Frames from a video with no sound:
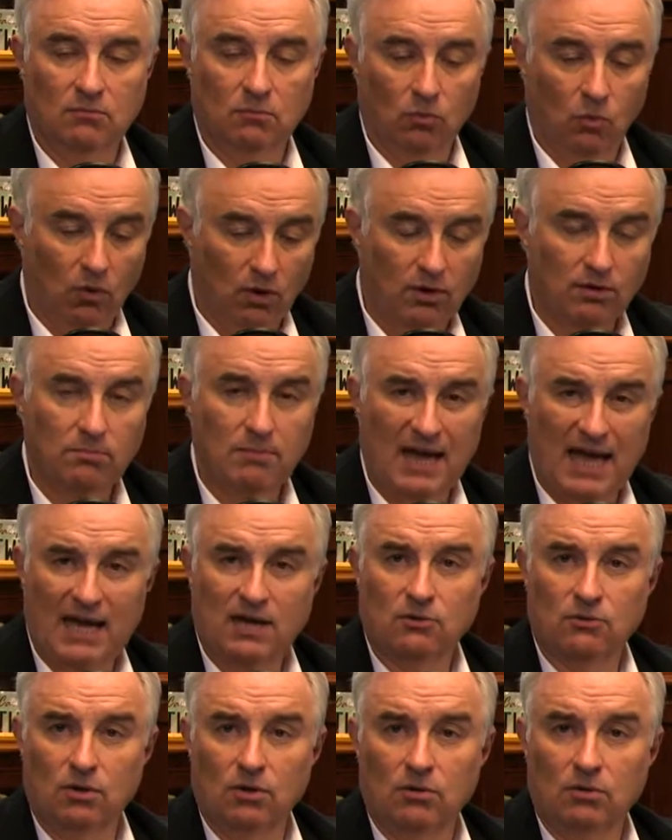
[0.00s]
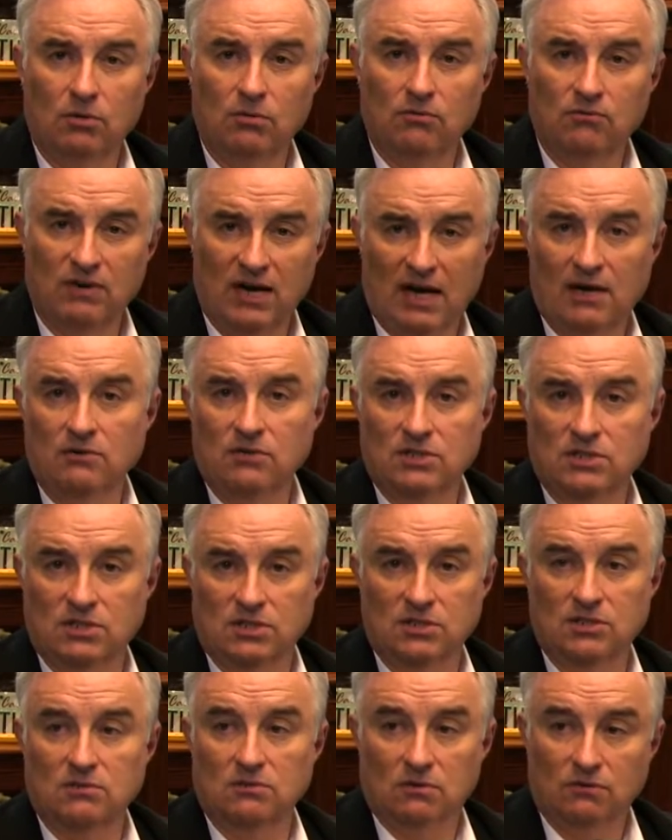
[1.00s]
word macro
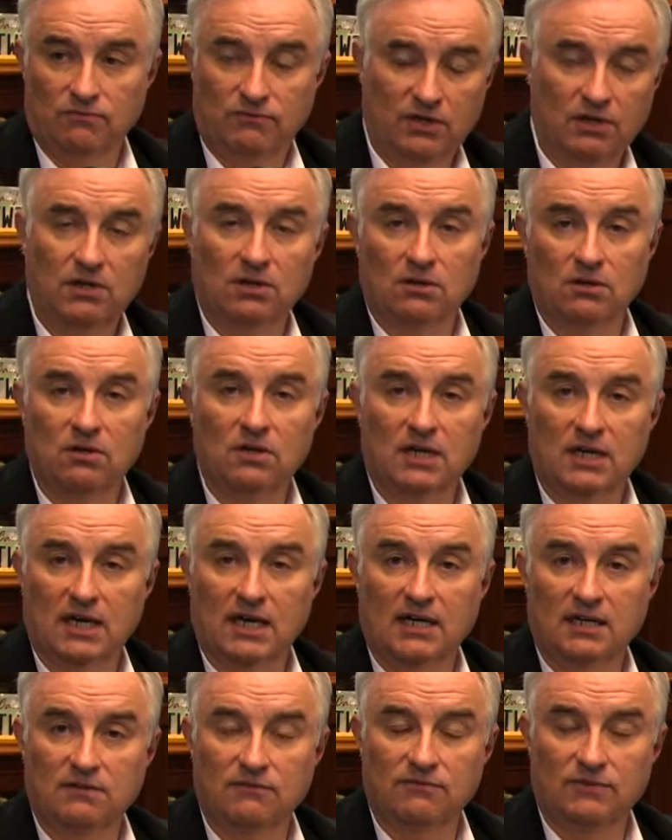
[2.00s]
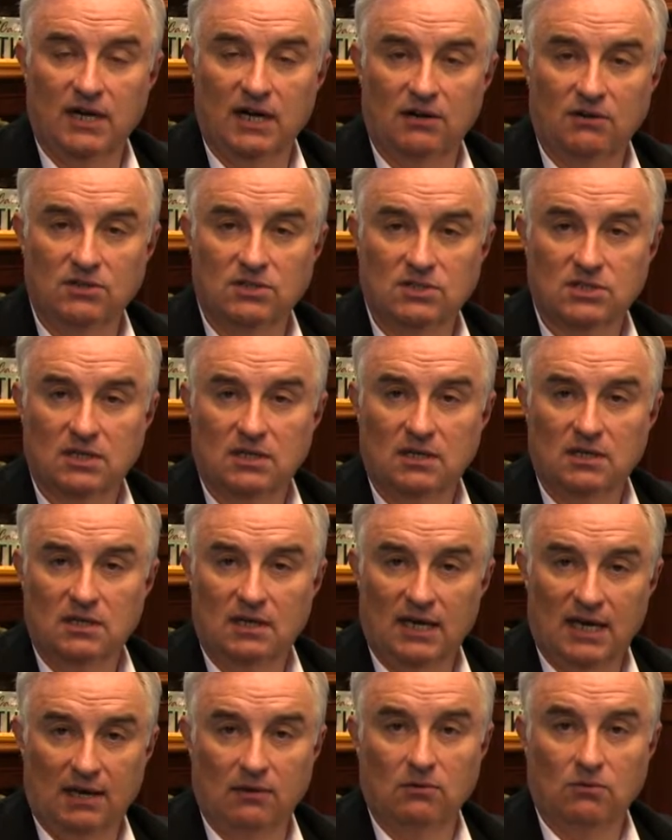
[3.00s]
viruses were a very early kind of virus
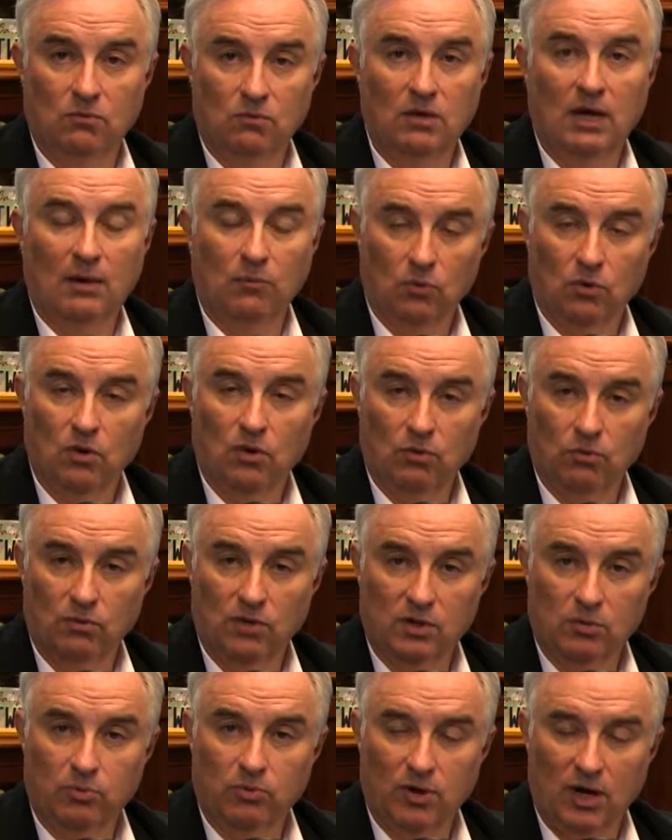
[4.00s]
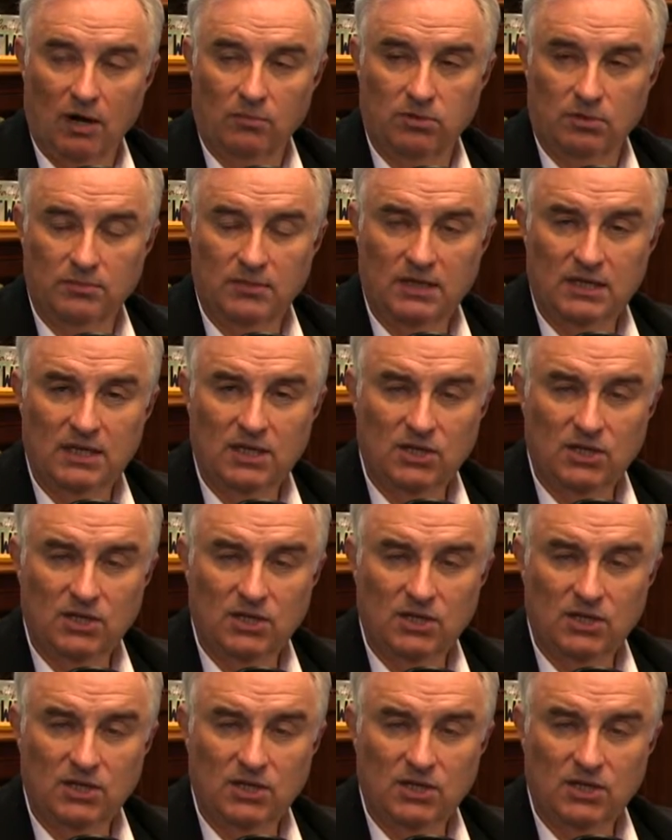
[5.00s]
and and were a real problem.